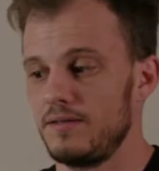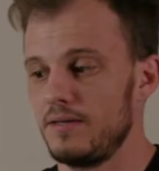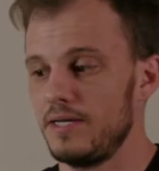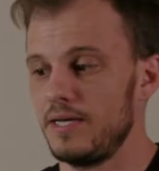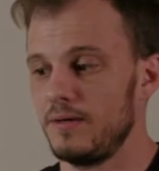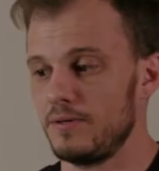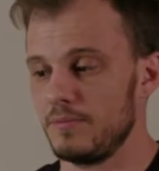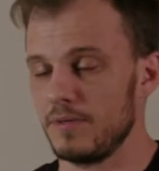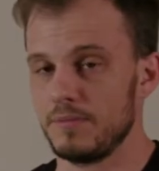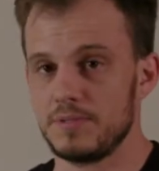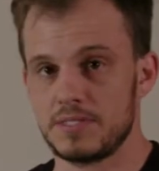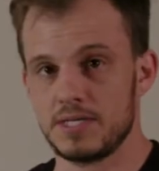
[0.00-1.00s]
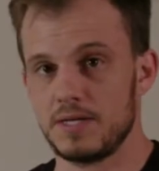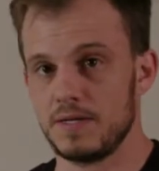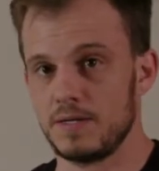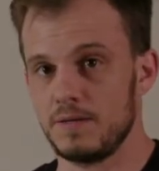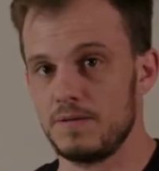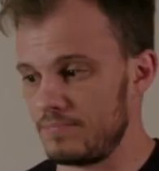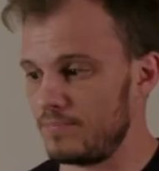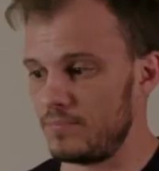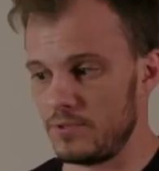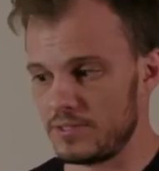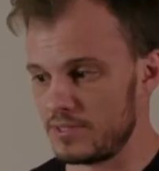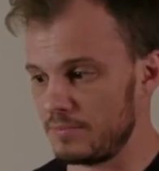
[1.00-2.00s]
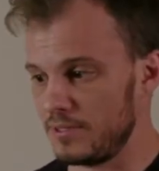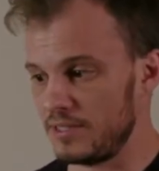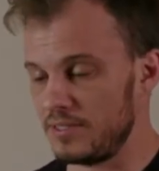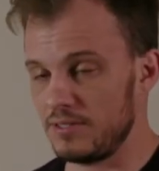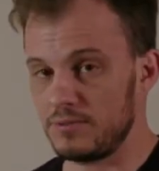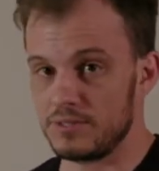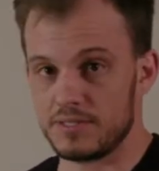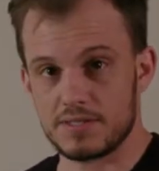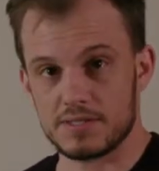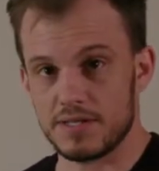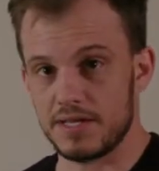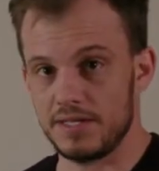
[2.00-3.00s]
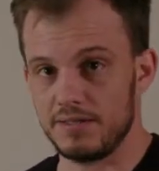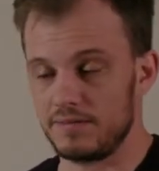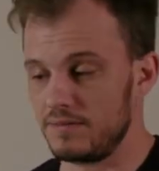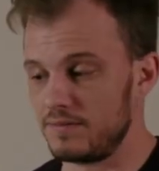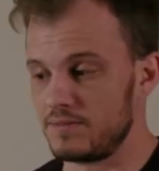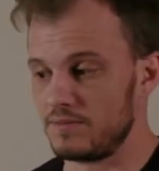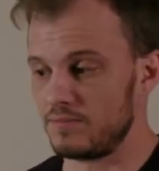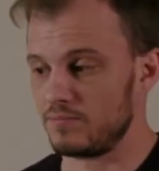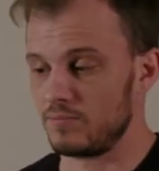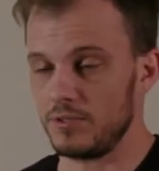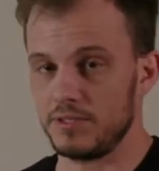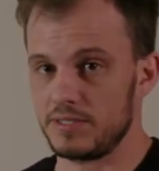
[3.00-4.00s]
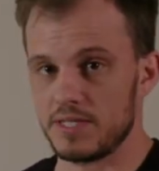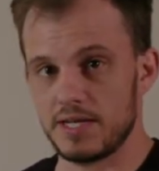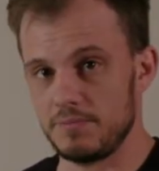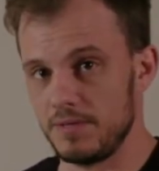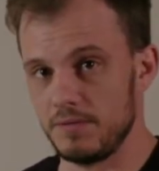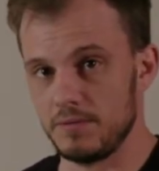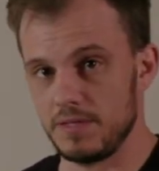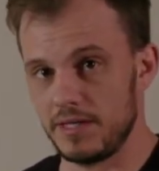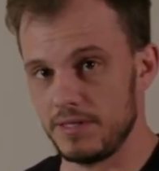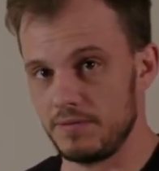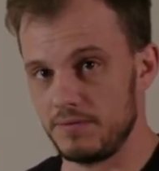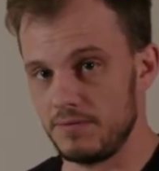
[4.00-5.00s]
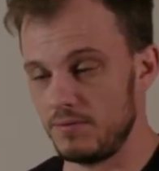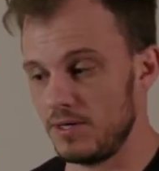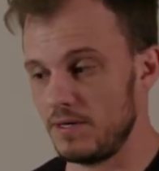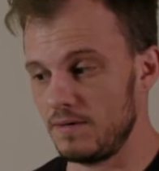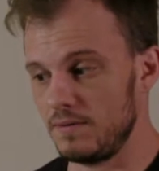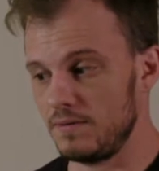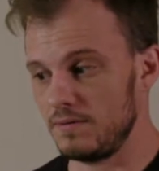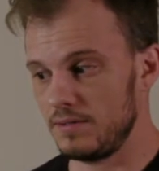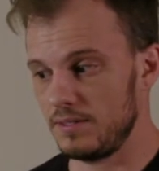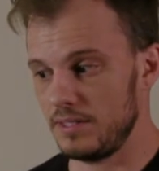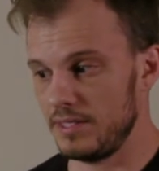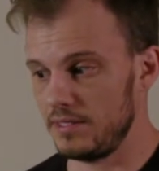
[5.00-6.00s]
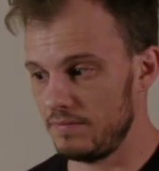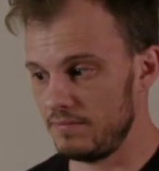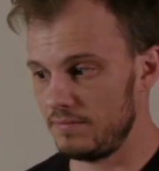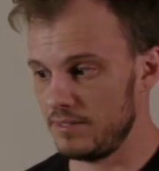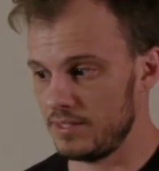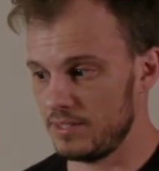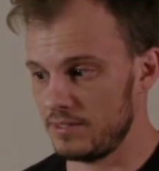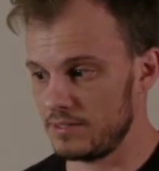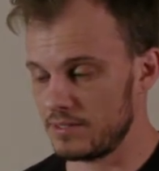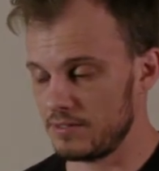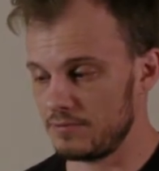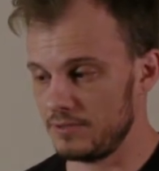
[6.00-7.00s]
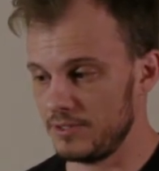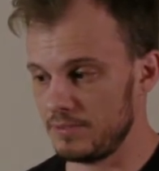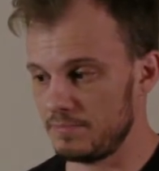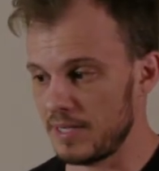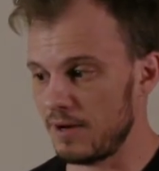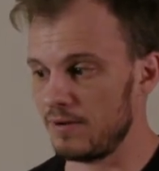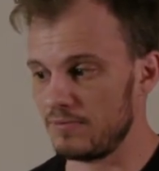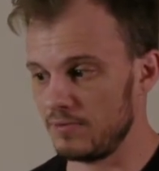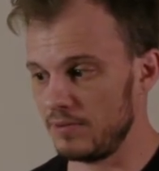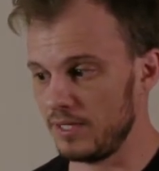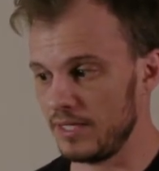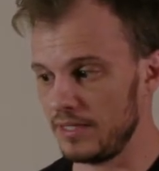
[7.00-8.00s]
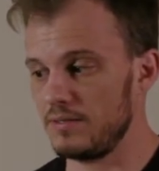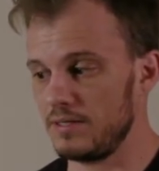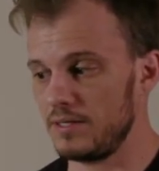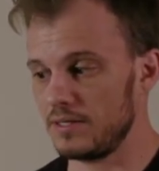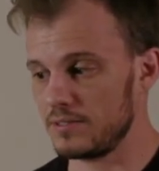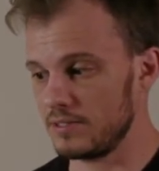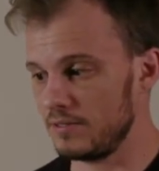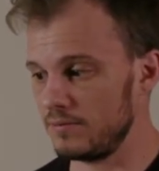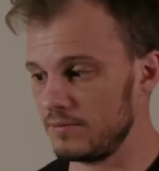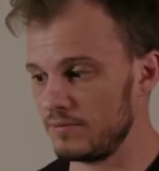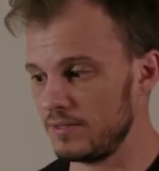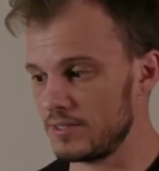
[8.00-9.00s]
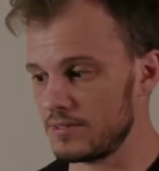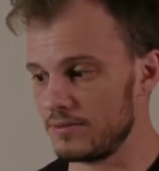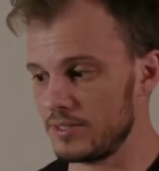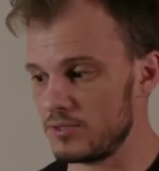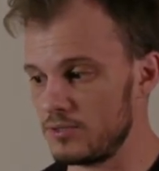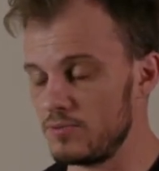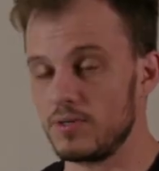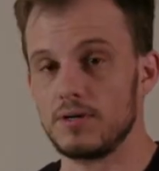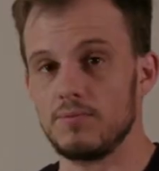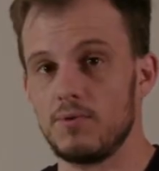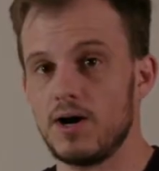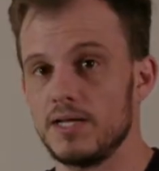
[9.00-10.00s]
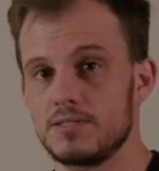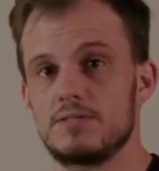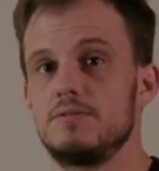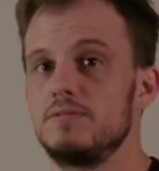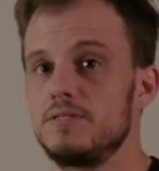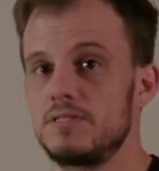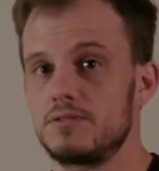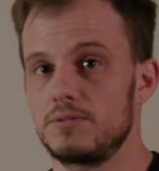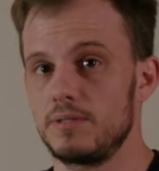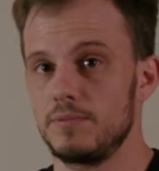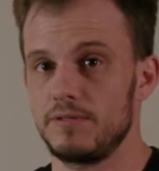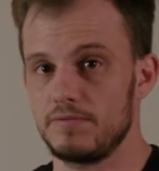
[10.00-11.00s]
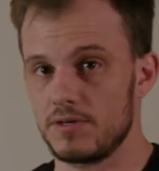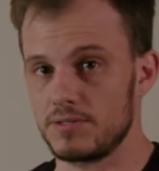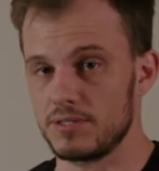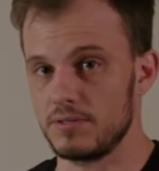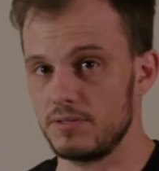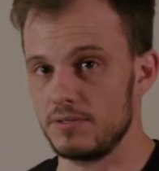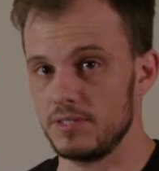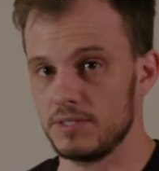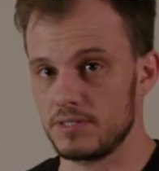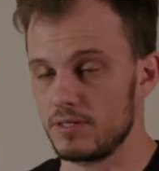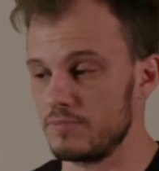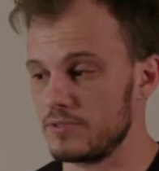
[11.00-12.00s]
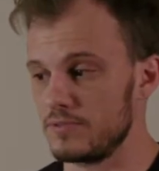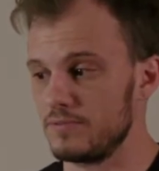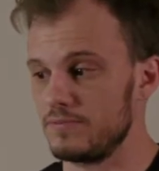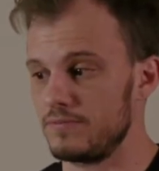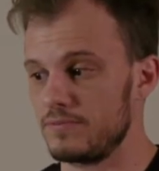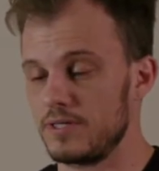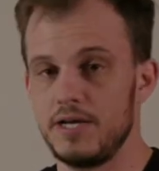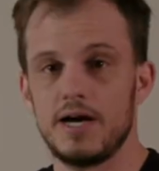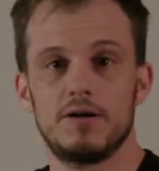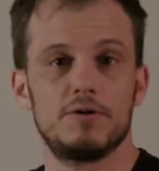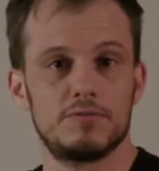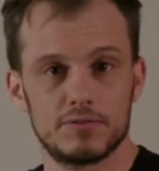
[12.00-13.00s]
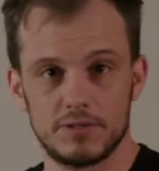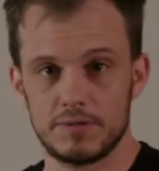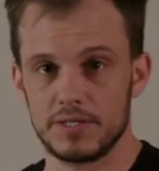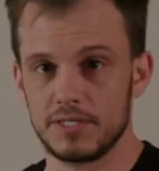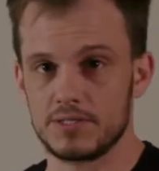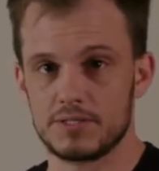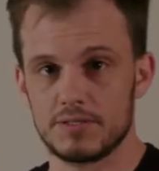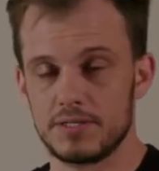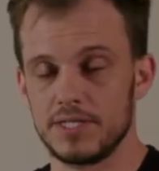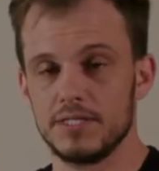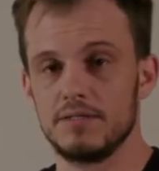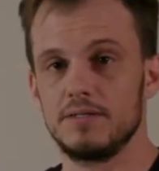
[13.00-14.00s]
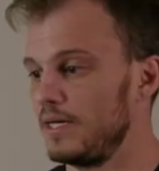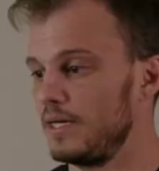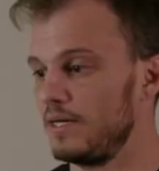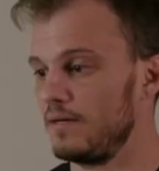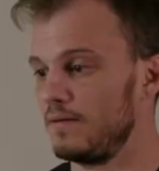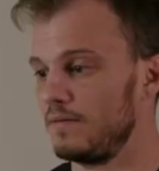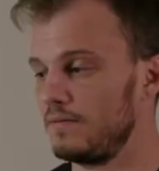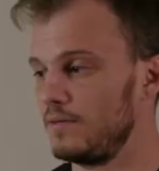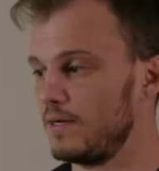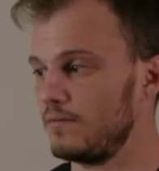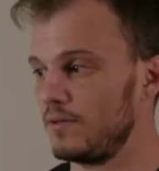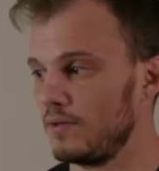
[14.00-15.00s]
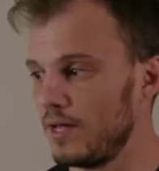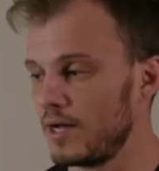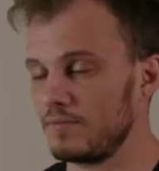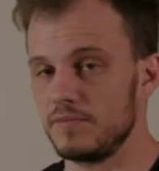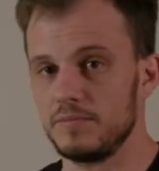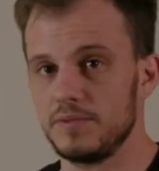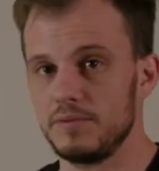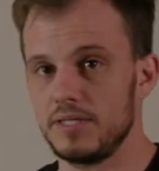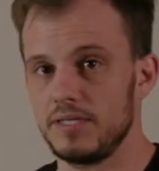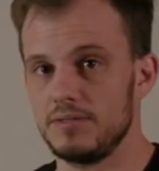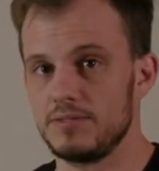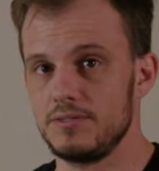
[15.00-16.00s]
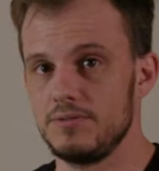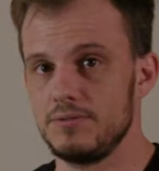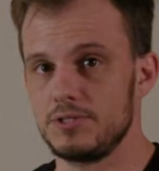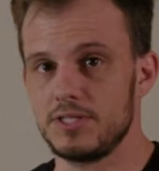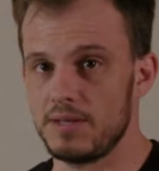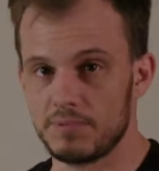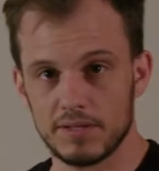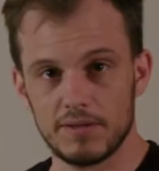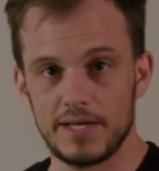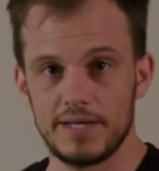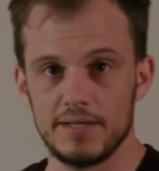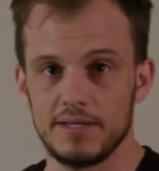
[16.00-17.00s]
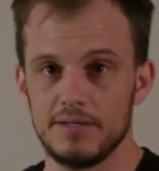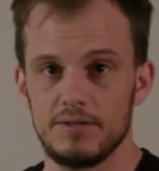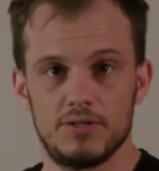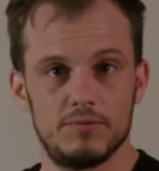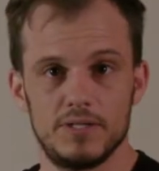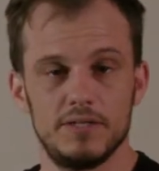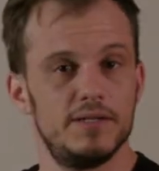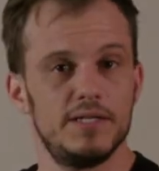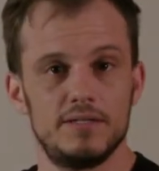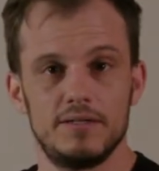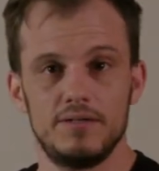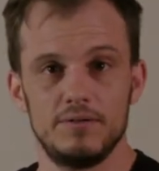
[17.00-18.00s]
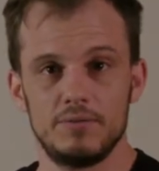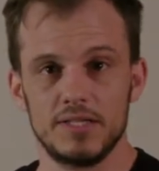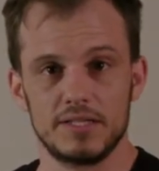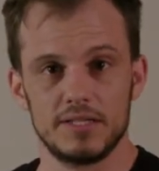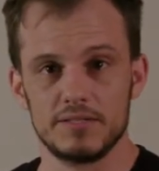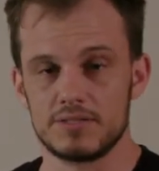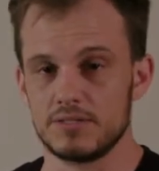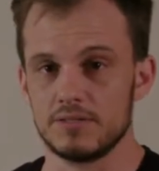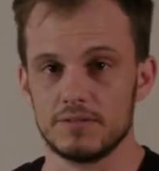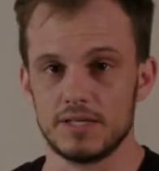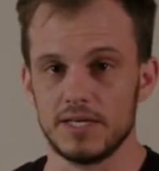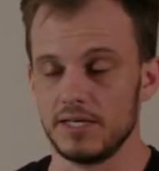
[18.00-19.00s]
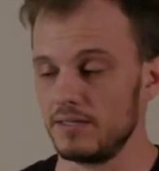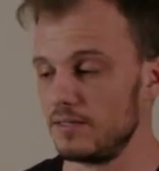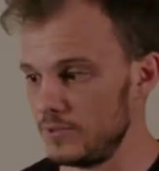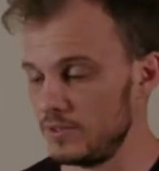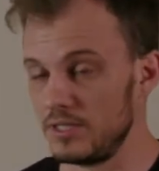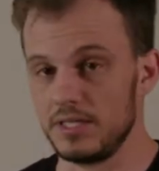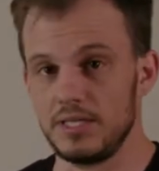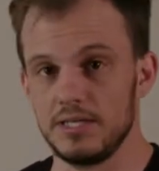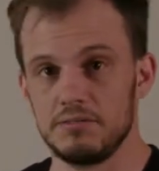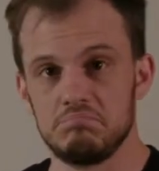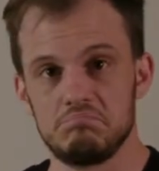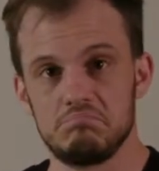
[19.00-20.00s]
Now you might be saying, what's the big deal with this light? It's a really tiny baby light. Well, it is a really powerful light on its own. It's only 200 watts, so it's extremely versatile in terms of not overloading a circuit, and you have a lot of ability to shape the light and do what you need to do with it so that you can get